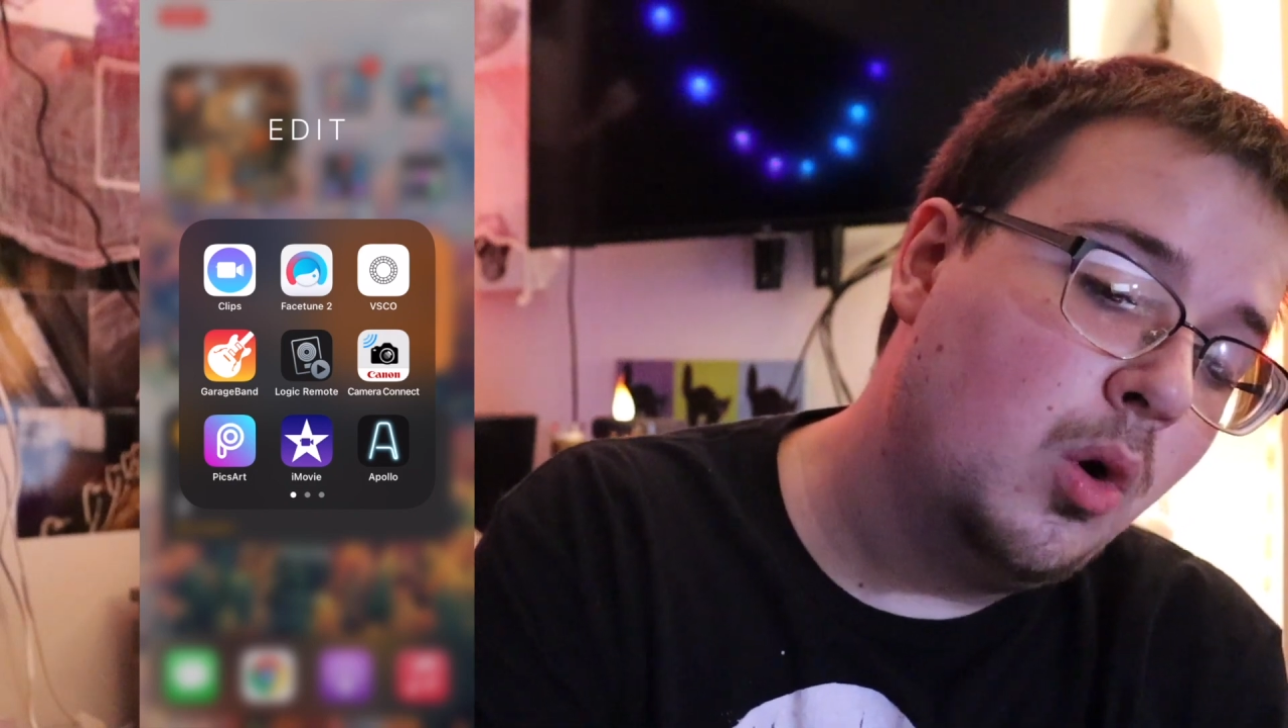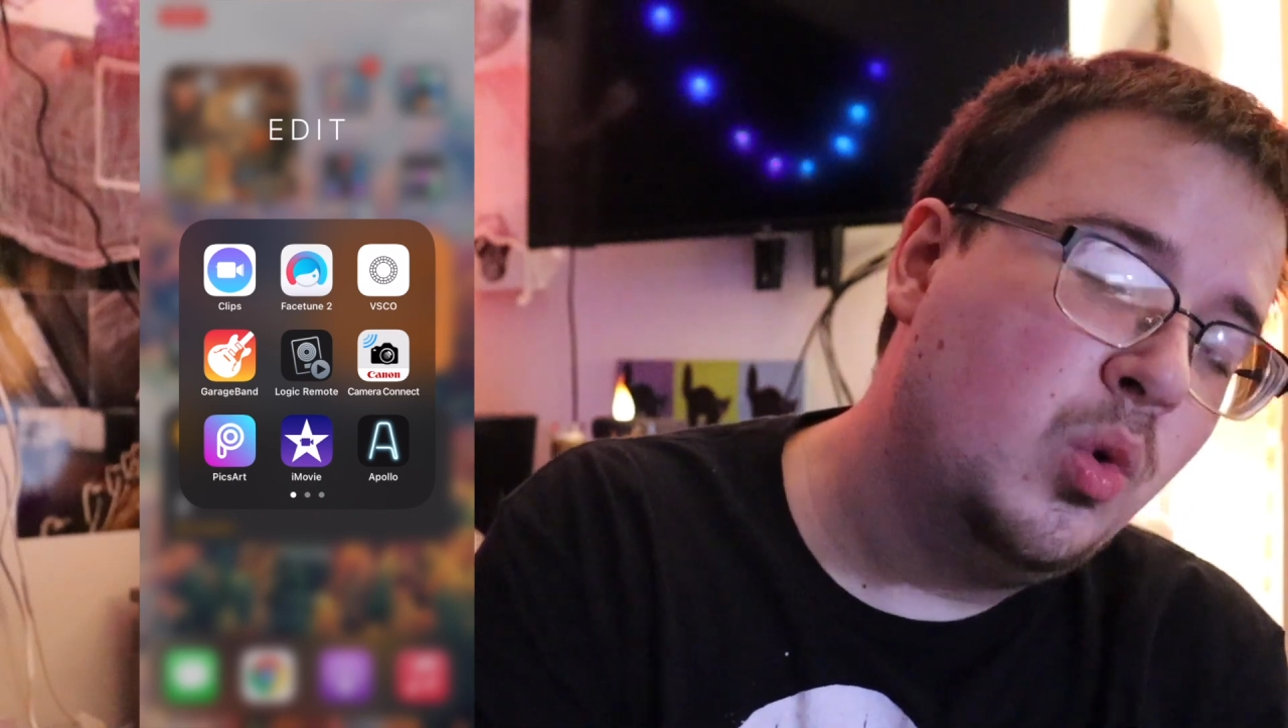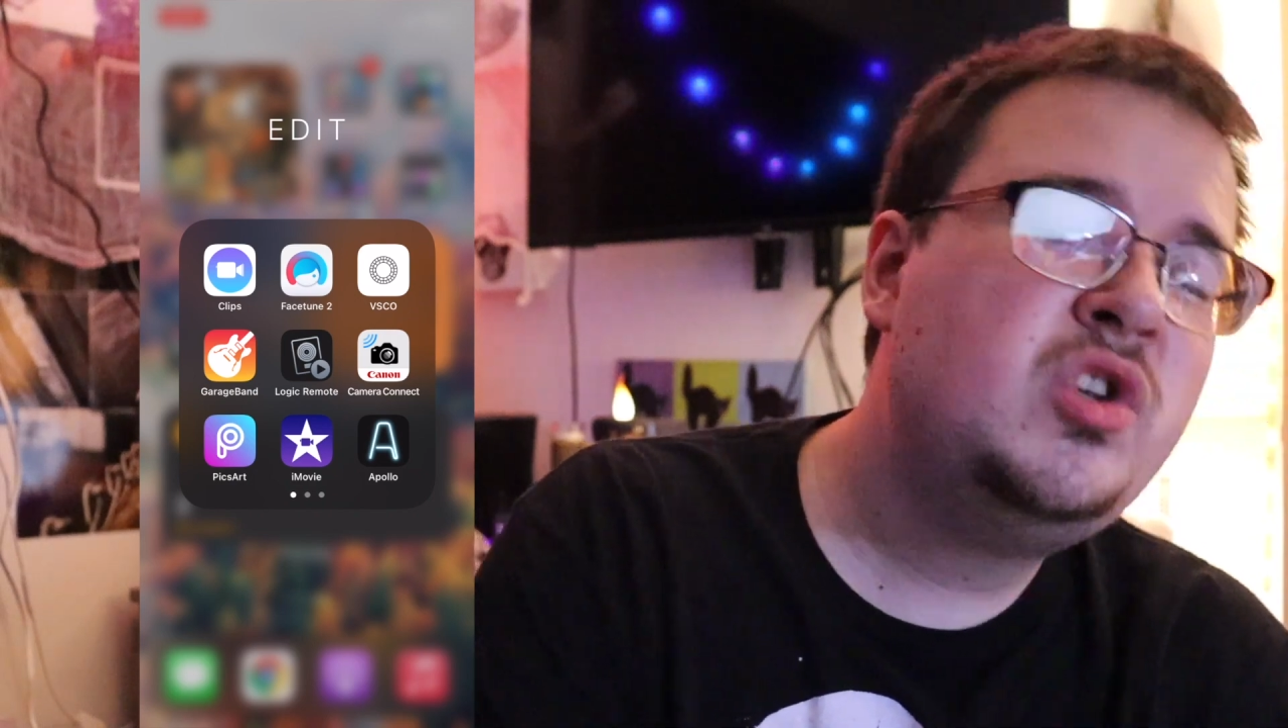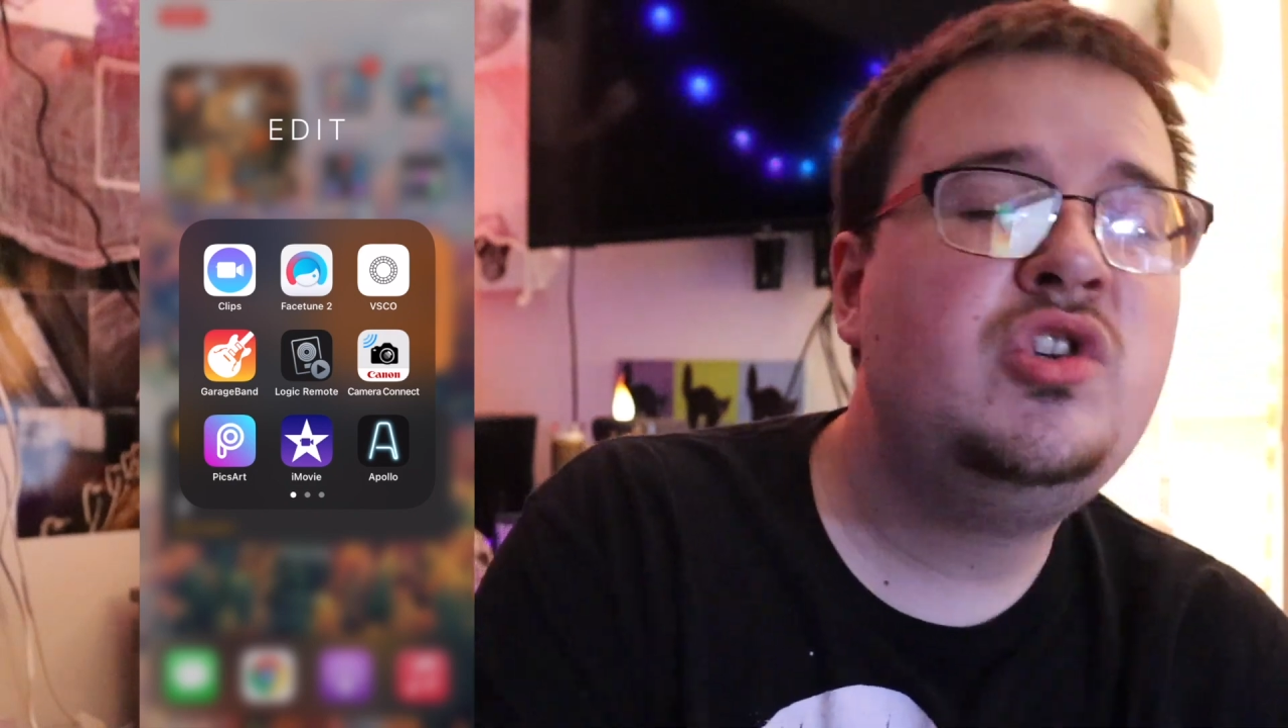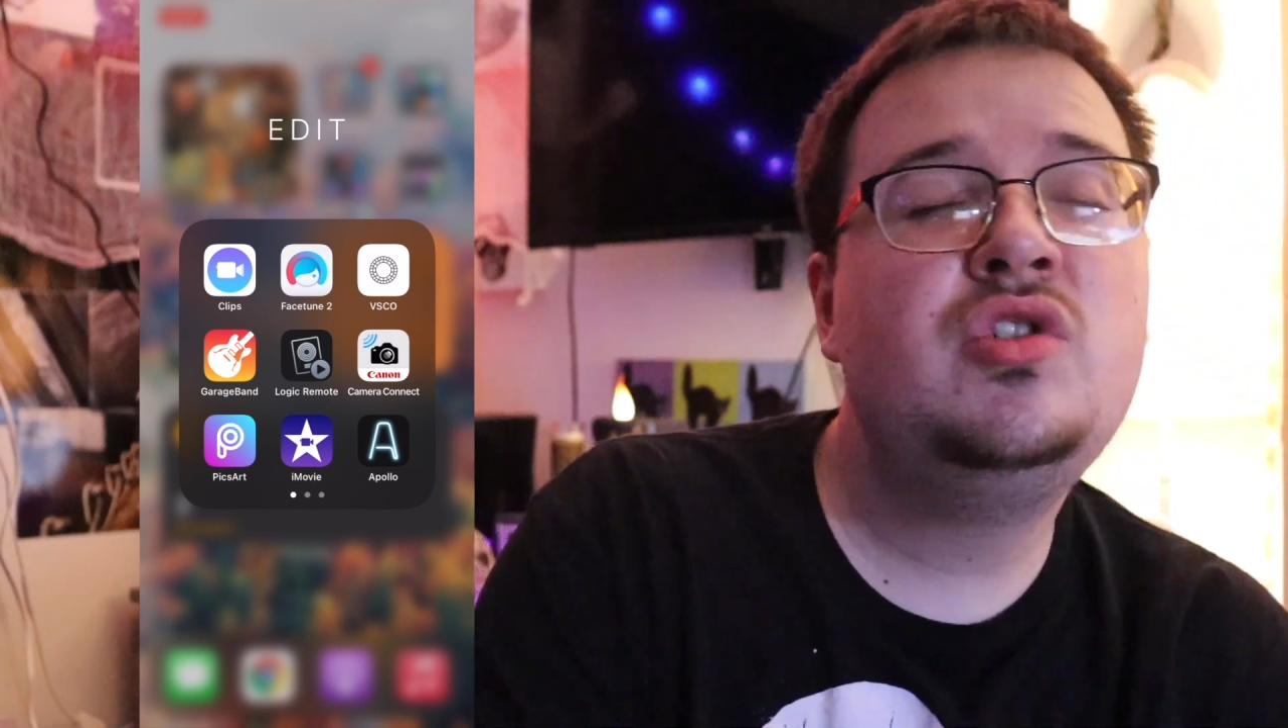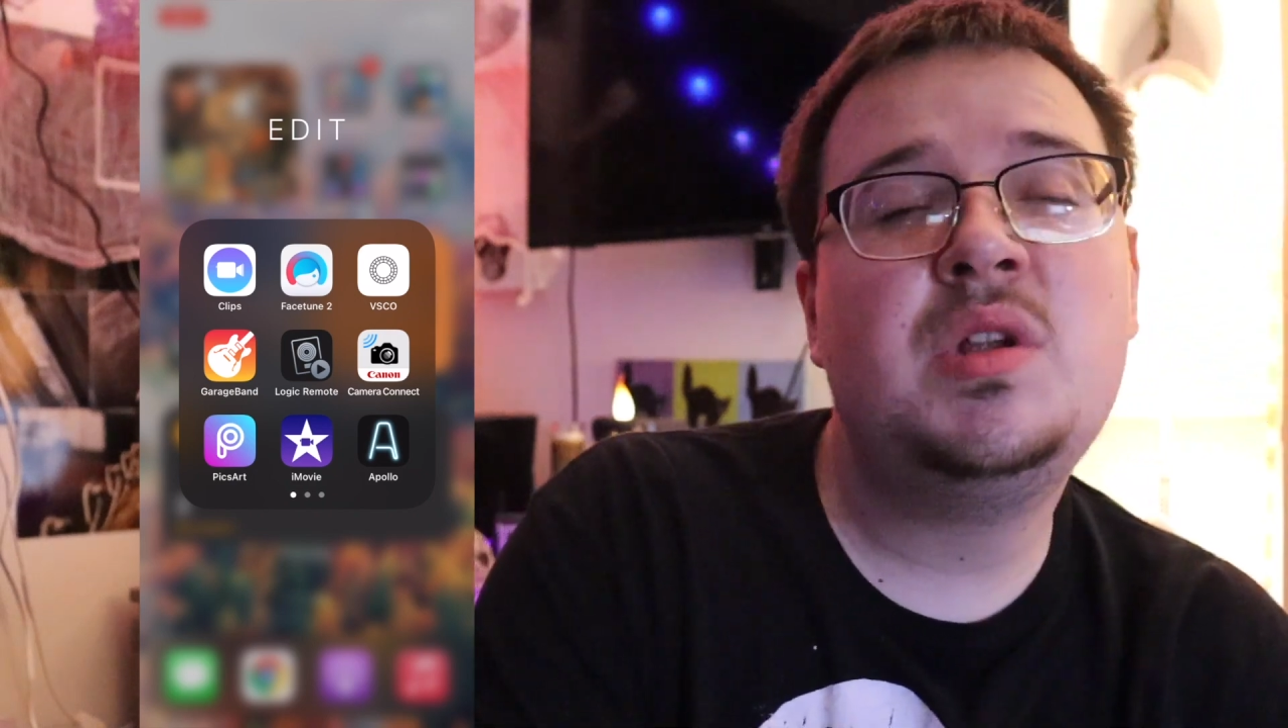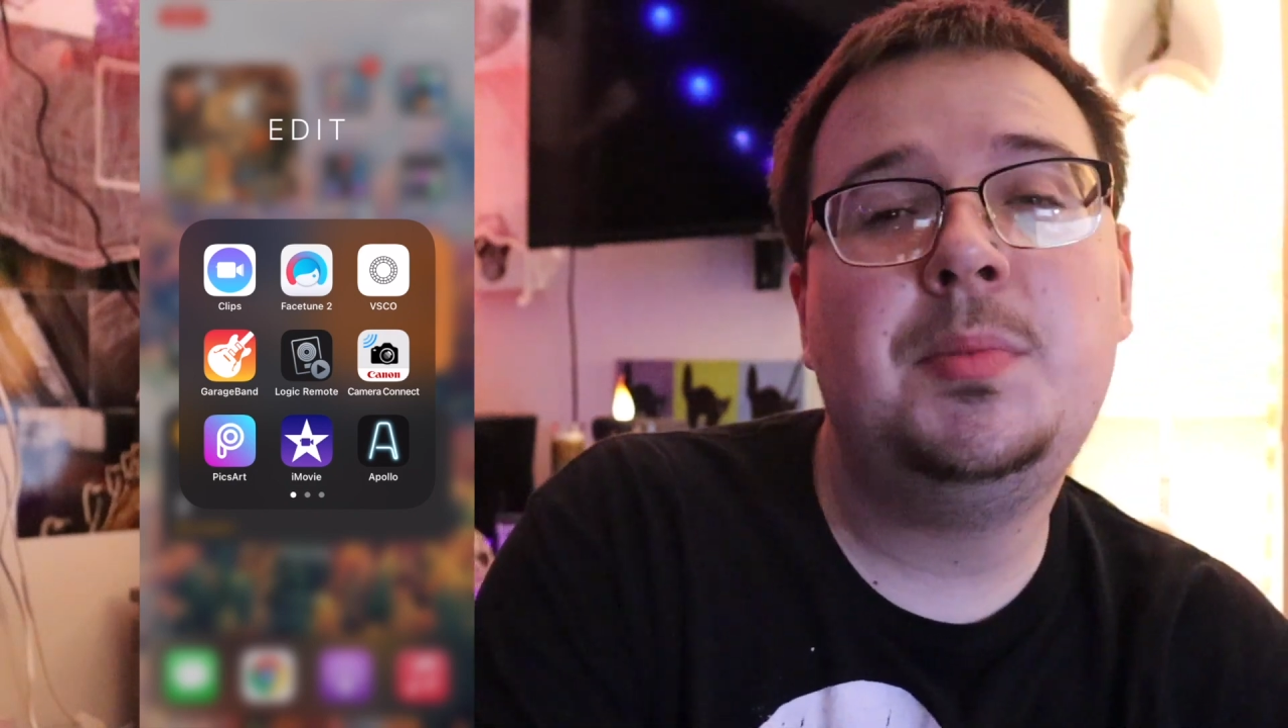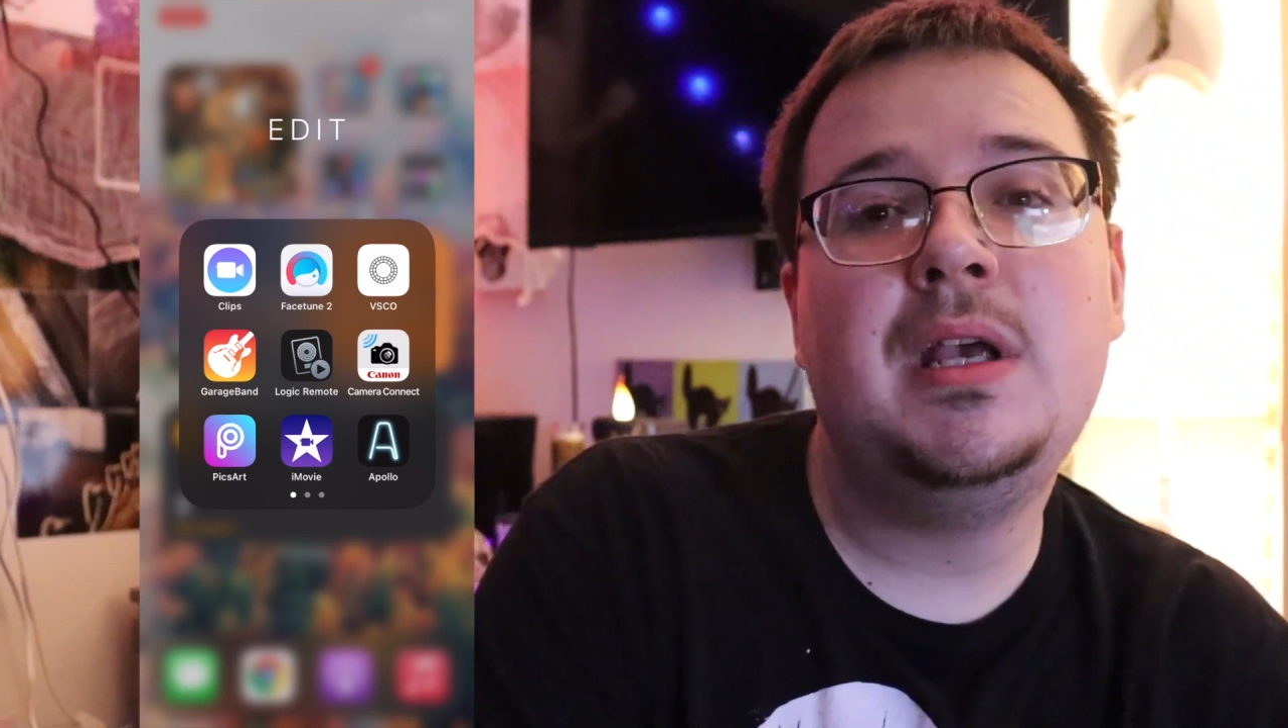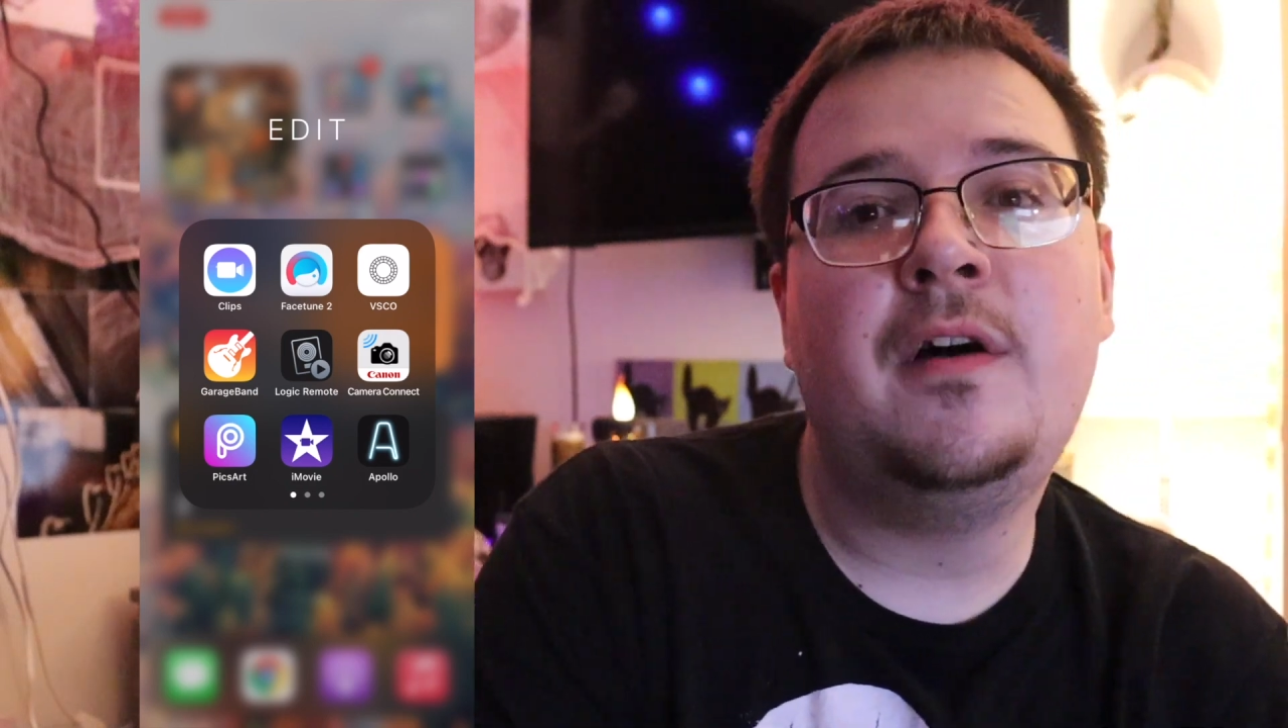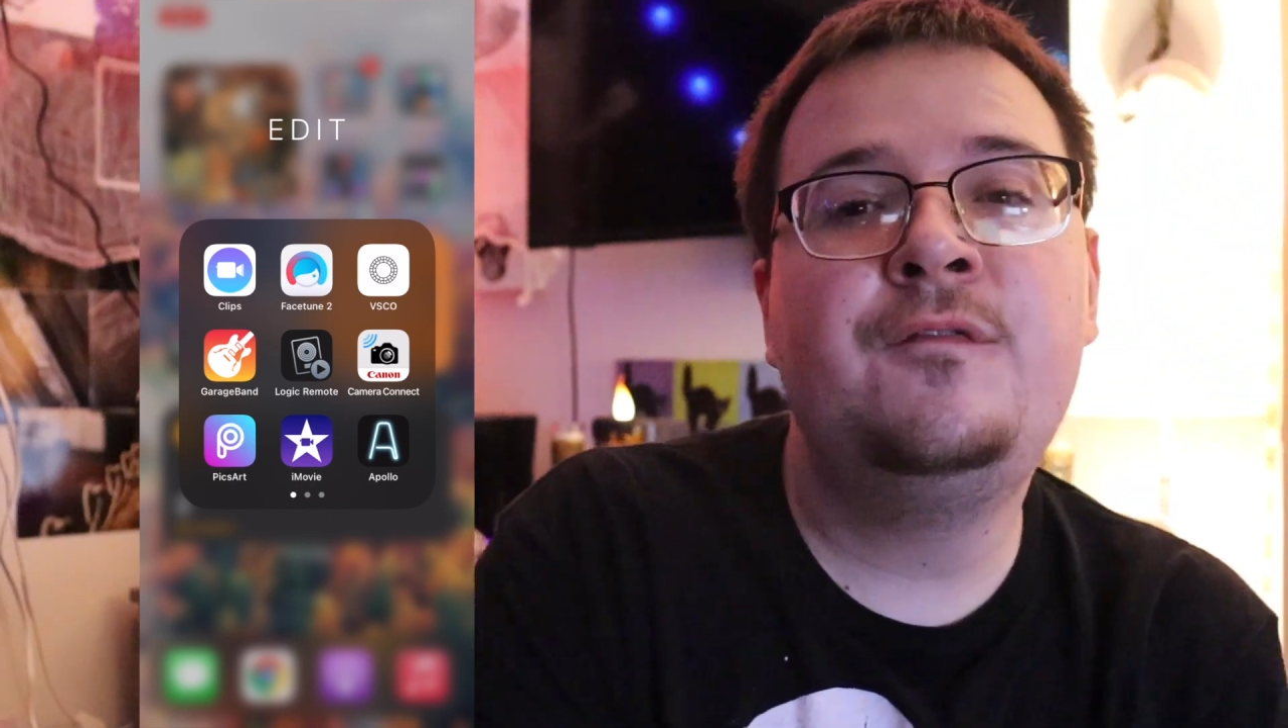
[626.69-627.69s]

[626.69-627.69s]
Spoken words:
which used to be a